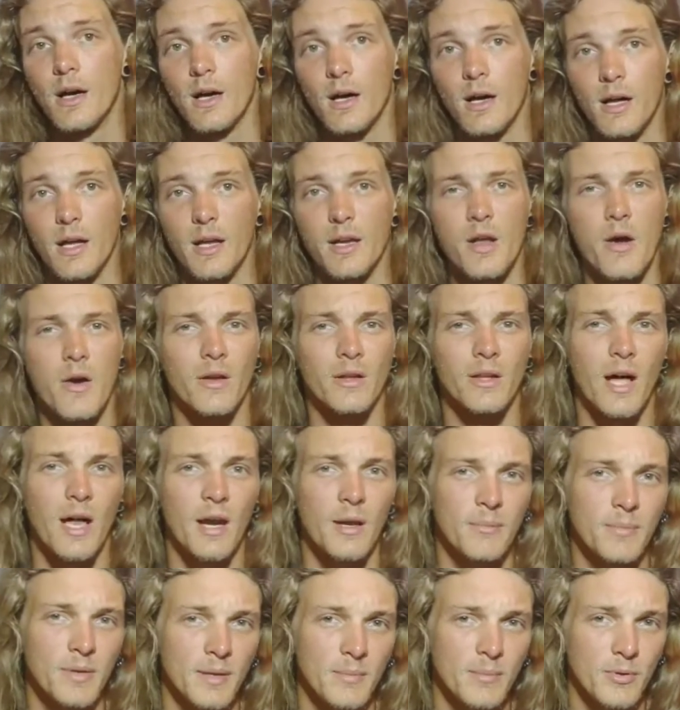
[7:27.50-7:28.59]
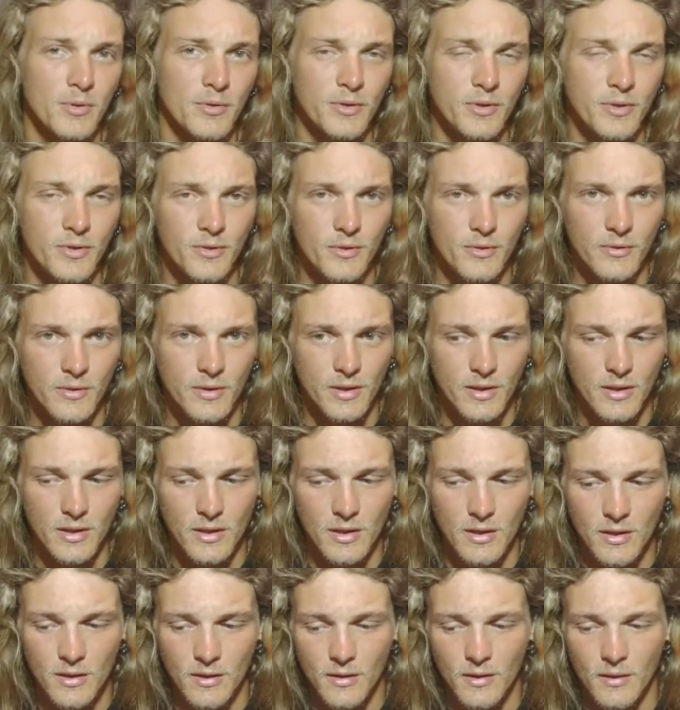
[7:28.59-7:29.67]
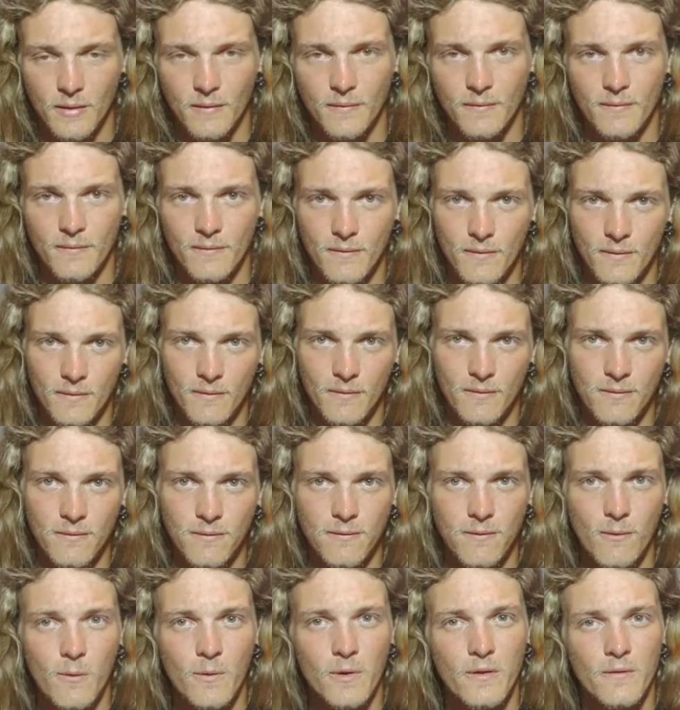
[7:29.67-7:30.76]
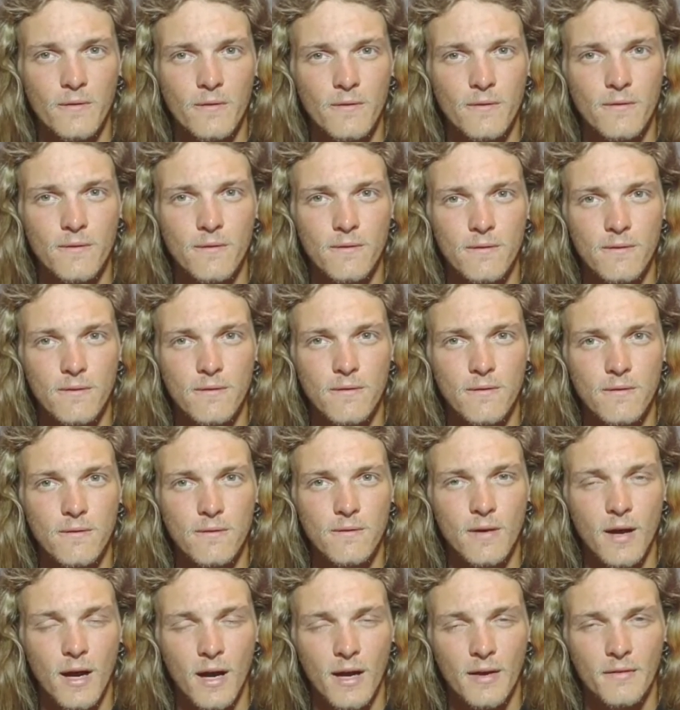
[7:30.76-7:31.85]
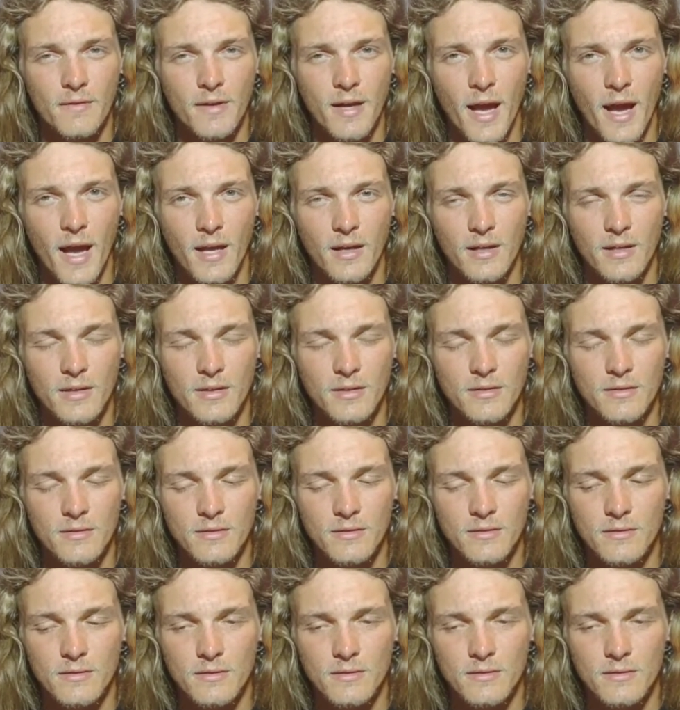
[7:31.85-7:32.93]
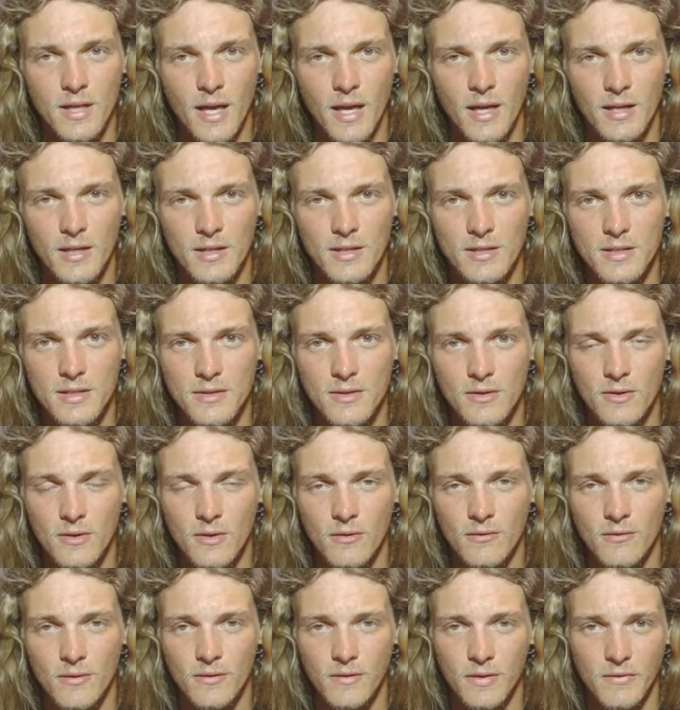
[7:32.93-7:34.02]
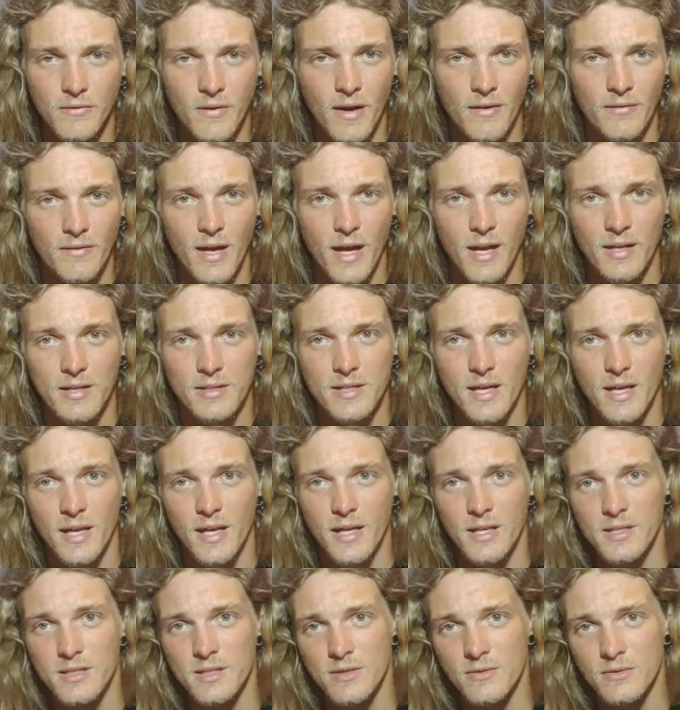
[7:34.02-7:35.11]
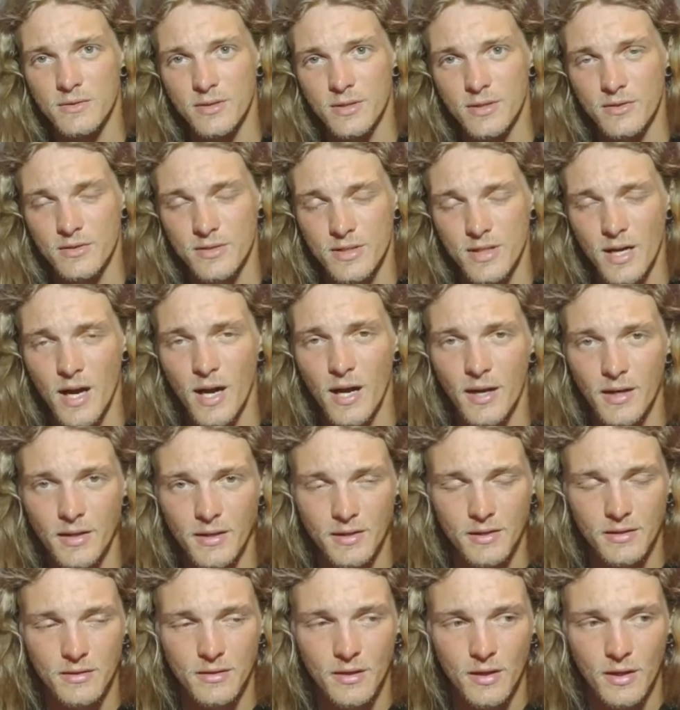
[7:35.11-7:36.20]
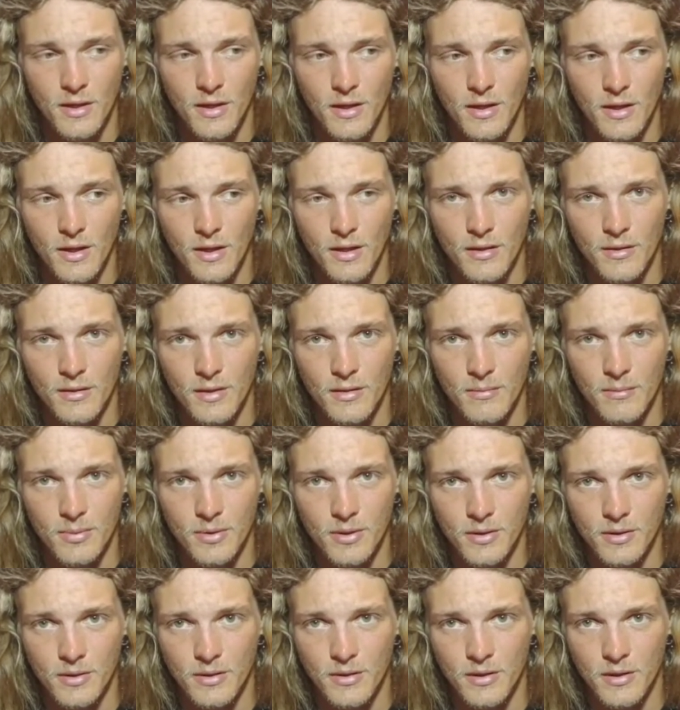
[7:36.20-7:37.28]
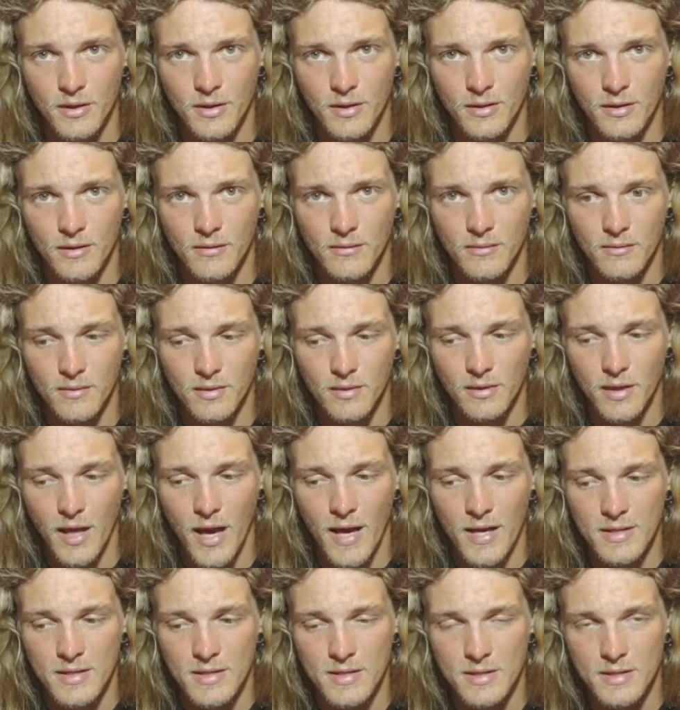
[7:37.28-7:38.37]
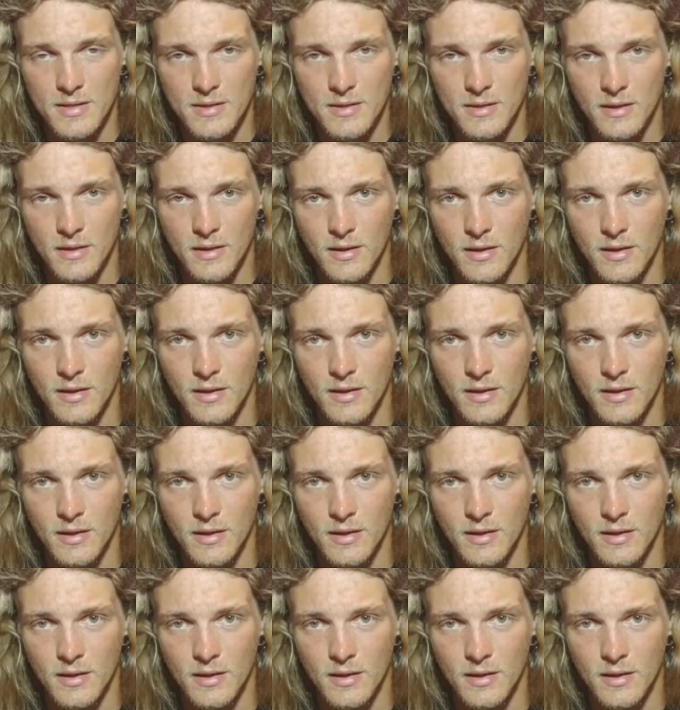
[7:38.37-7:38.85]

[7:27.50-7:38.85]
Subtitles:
I know a lot of people do the 45 gallon tanks or 55 gallon tanks on their side and then put the glass